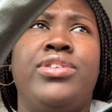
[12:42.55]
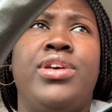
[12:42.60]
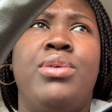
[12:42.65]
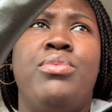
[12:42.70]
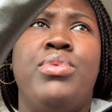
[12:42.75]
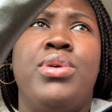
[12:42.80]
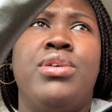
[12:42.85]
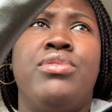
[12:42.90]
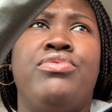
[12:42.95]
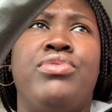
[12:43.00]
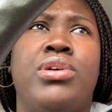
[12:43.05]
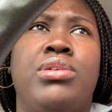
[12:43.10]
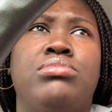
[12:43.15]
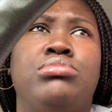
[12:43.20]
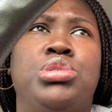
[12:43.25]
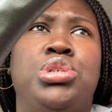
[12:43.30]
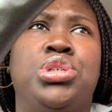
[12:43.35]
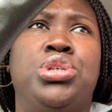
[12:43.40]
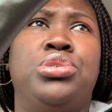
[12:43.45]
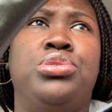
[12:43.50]
it went from
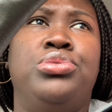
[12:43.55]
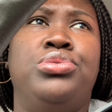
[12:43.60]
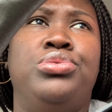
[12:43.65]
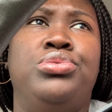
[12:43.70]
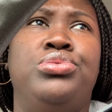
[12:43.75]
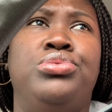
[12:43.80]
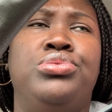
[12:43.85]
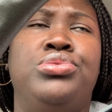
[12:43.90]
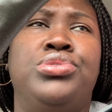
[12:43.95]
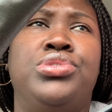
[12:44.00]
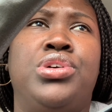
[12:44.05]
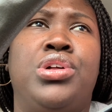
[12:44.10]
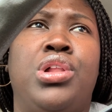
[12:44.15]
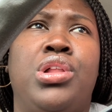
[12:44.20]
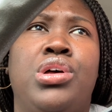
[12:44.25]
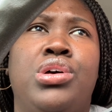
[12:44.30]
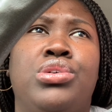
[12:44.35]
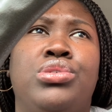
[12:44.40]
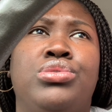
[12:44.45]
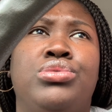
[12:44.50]
shoes,
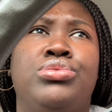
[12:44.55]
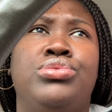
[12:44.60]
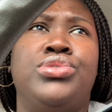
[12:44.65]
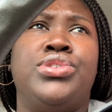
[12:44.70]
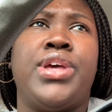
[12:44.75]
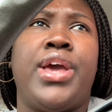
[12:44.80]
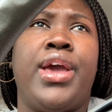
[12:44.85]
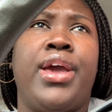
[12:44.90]
clothes,